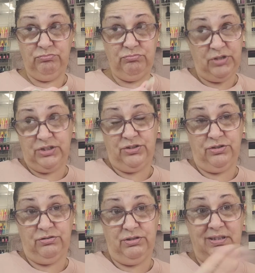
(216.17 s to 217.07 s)
They just
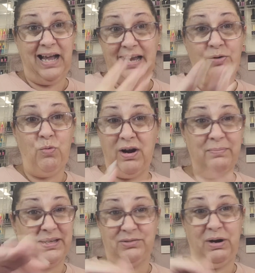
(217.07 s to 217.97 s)
do. I don't want to
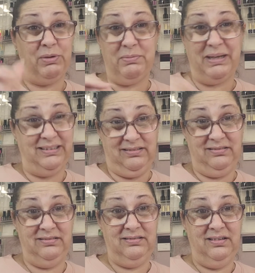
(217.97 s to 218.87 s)
mess around with a button.
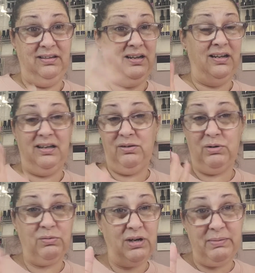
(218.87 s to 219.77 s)
I don't
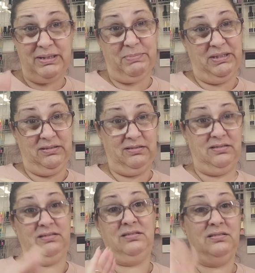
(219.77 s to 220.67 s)
want to worry about the
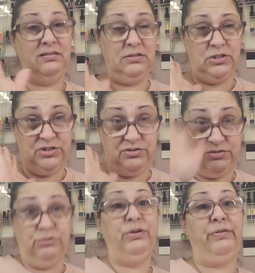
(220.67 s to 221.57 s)
buttons.
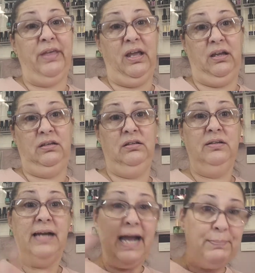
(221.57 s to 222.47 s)
Just do your thing.
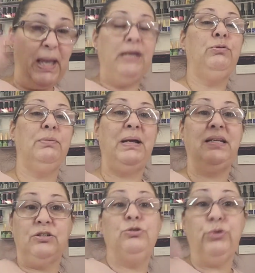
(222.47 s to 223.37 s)
I pay you the money
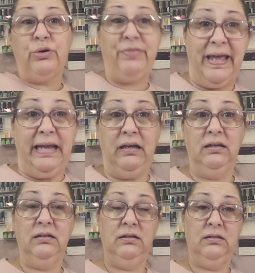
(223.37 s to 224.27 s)
to do your thing.
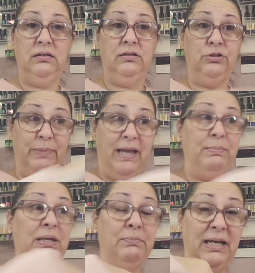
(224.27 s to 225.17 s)
You pay
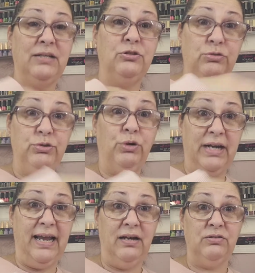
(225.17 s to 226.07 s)
me money to do your
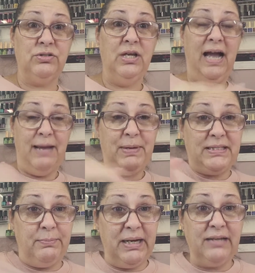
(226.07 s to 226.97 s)
nails. I pay
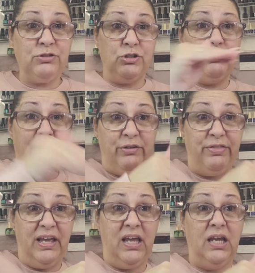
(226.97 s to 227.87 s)
somebody else to do their
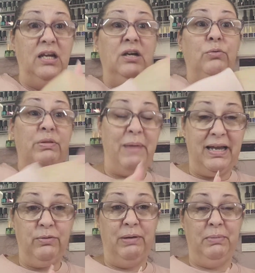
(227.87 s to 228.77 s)
thing with my
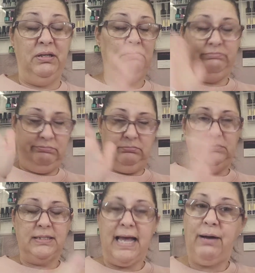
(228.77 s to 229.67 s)
equipment.
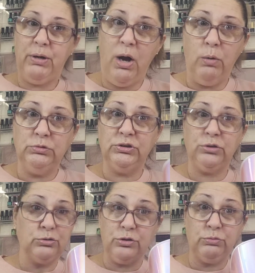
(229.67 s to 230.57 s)
That's how it goes.
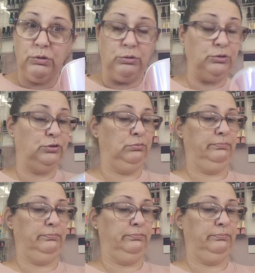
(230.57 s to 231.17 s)
Those are the rules.